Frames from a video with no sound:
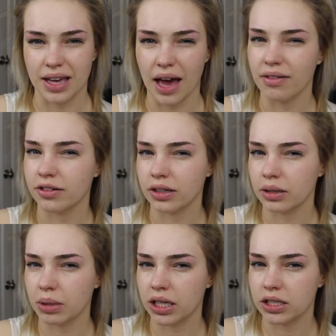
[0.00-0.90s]
I haven't
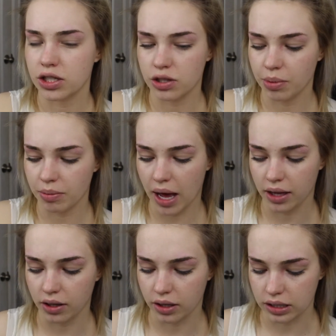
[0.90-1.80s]
really been into super
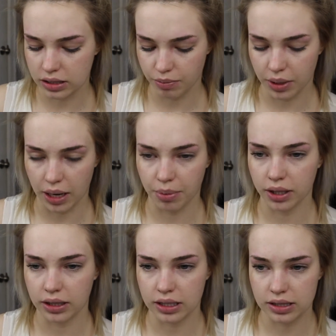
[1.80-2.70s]
matte looks, but I
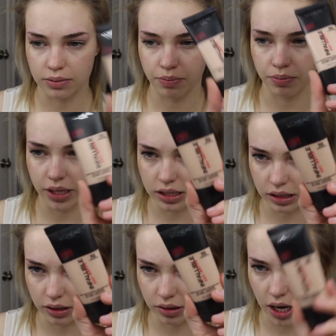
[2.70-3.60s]
put this
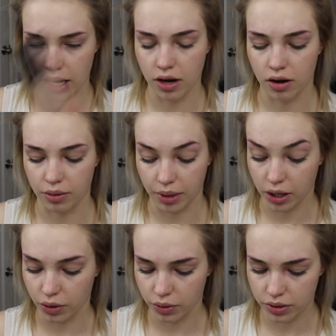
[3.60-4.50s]
little guy on my
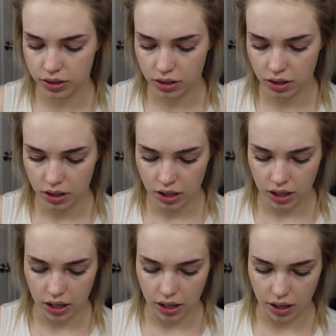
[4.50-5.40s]
nose.
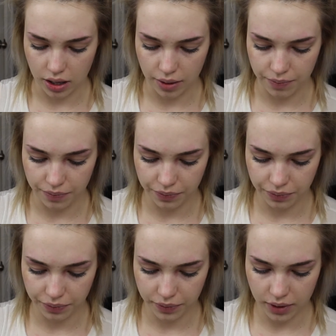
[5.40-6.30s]
And
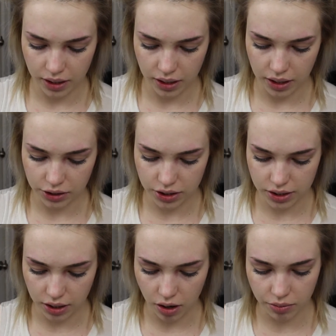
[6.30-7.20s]
just
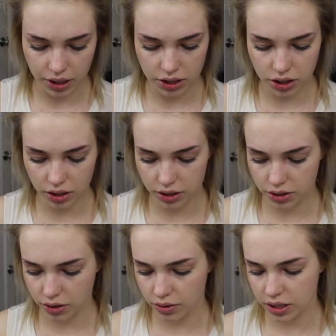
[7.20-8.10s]
the combination of the
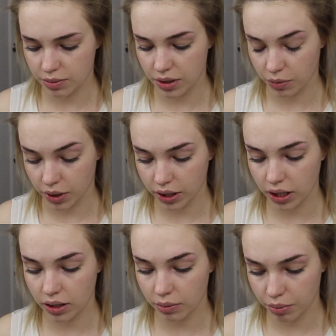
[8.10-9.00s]
two has been
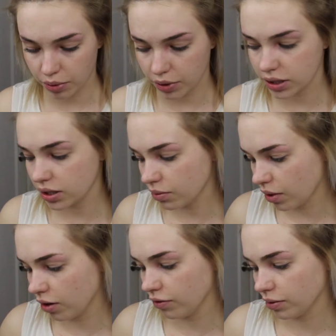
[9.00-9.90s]
working pretty
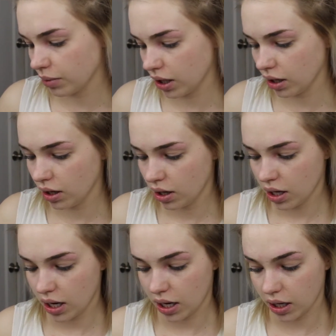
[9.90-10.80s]
well for me.
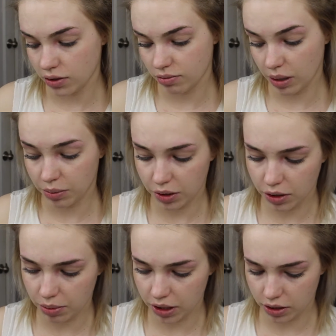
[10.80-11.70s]
And I use my
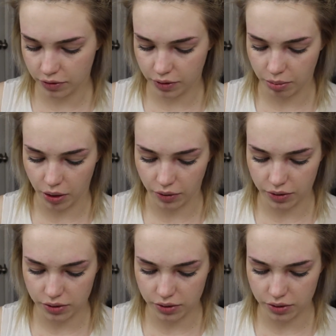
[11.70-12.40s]
beauty blender for both.